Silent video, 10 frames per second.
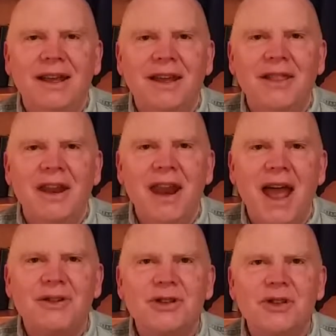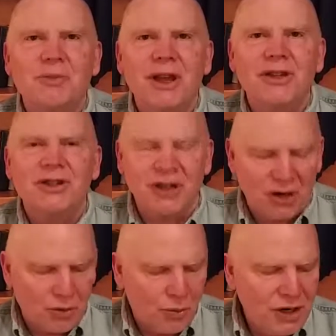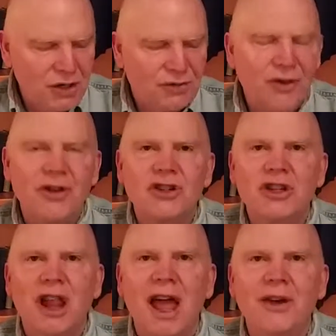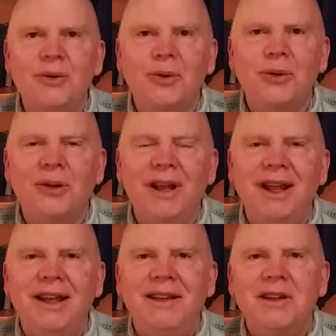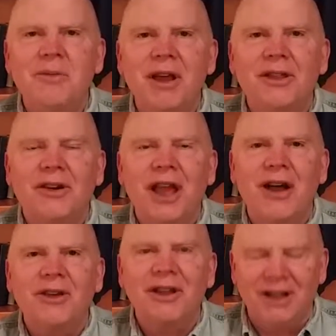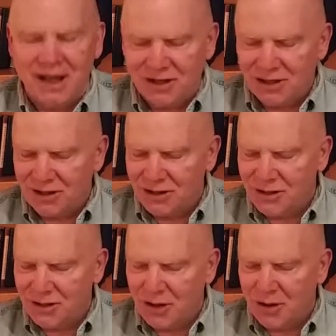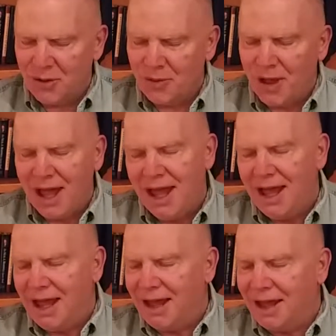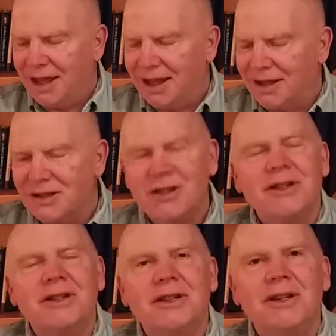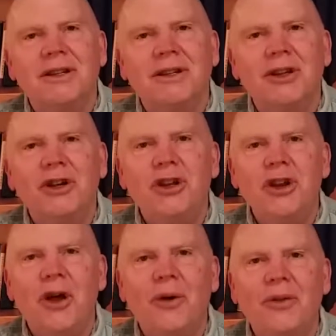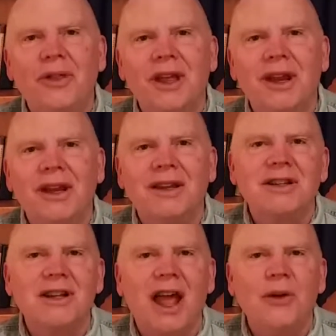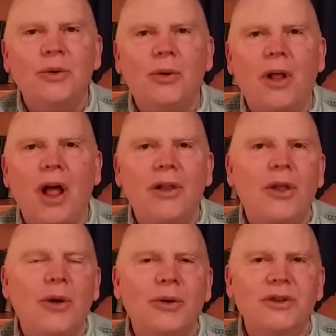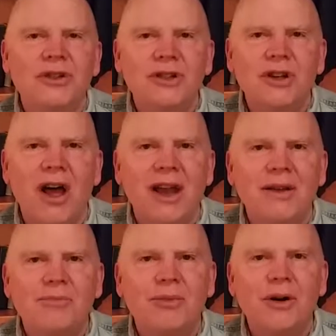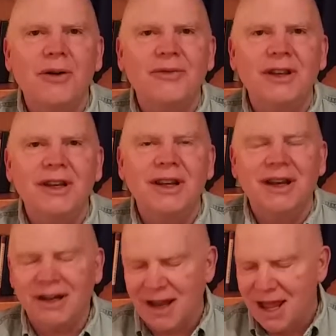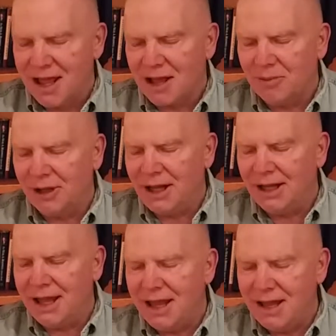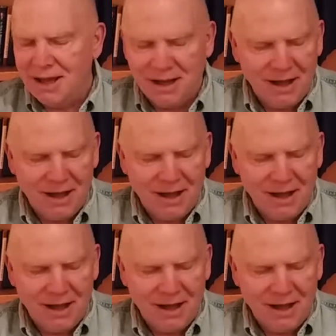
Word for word: in the NASA Space Center reach for their slide rule to make their calculations. So uh, it's good to know that a slide rule, although it's not perfect and completely